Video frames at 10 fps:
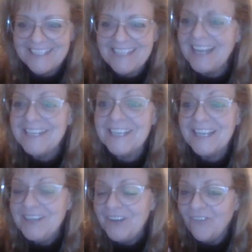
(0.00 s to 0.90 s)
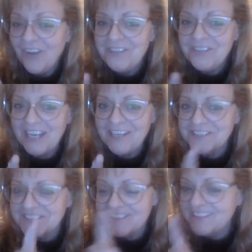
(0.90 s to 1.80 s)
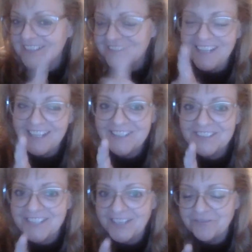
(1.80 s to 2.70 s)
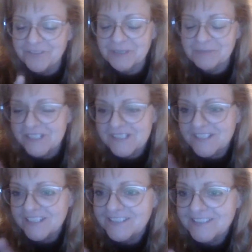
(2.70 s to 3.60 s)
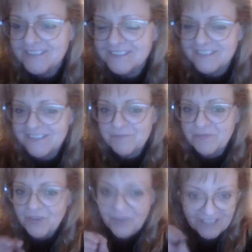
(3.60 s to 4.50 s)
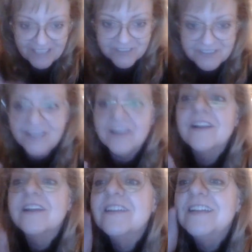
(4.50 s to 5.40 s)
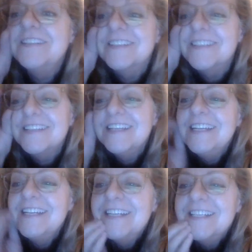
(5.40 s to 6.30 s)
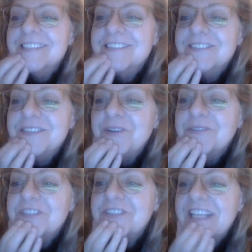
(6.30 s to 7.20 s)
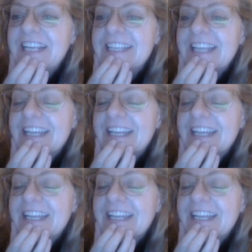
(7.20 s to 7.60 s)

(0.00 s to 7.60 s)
Not a one. Who cares? That's not a good safe word. I'm just gonna throw that out there. Susie, what was your day